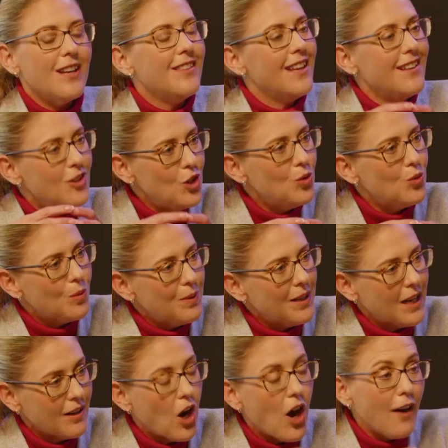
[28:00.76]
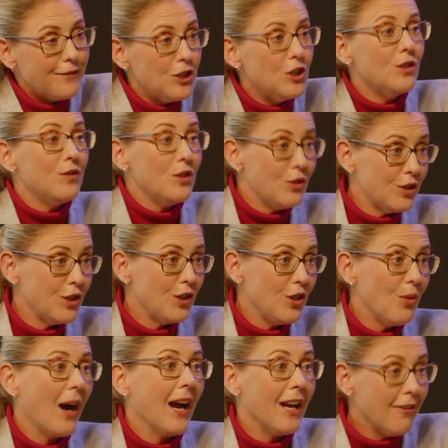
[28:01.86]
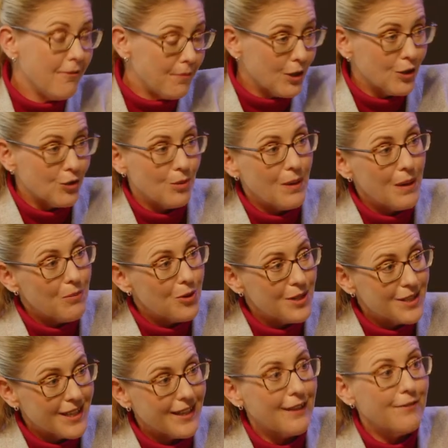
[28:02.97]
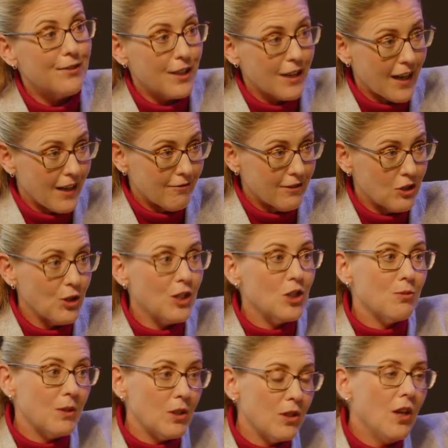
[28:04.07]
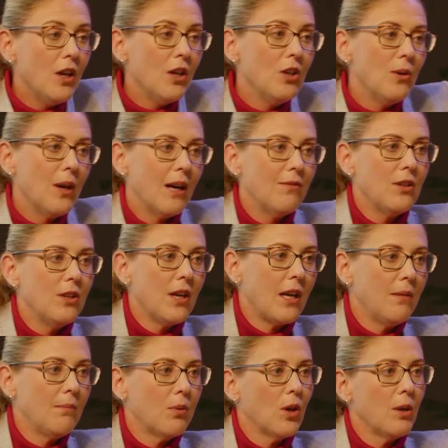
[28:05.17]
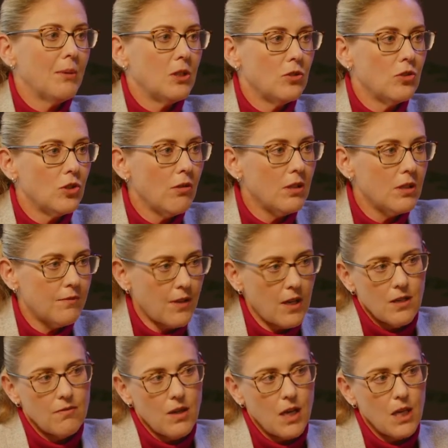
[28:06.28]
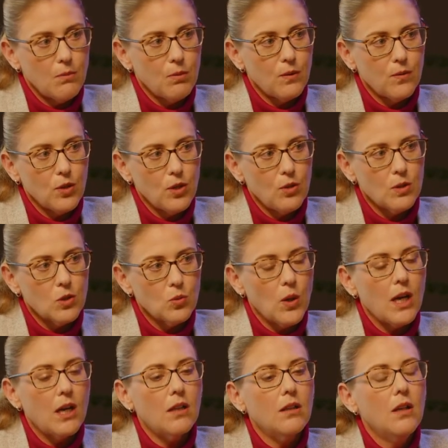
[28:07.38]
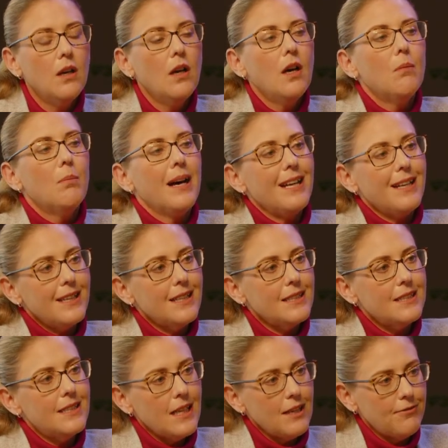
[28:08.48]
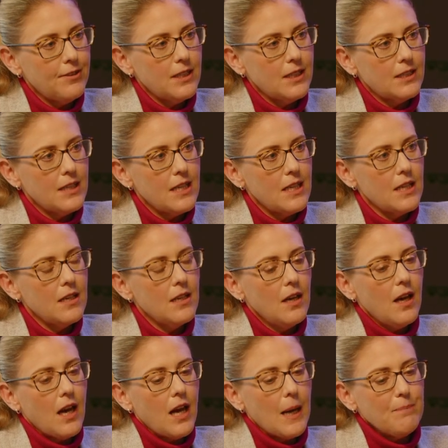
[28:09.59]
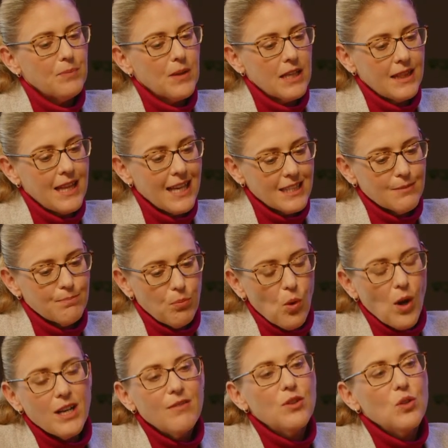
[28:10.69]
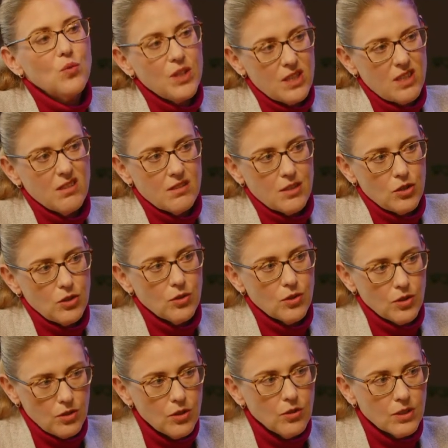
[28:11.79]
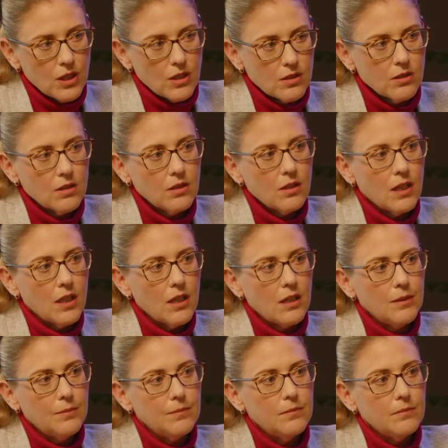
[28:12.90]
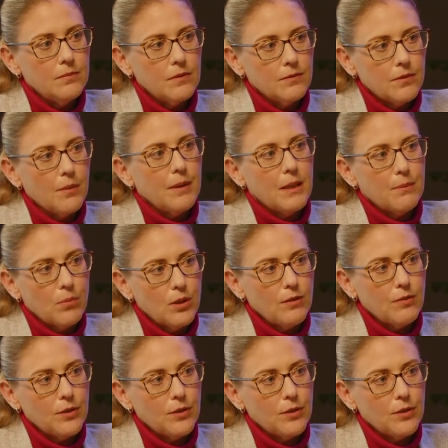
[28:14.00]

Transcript: then you will be, after you've used the UIF, because remember in South Africa, retrenchment, you have the unemployment insurance fund available for you as well. But it is definitely, that's one of the reasons that you could use it from that point of view.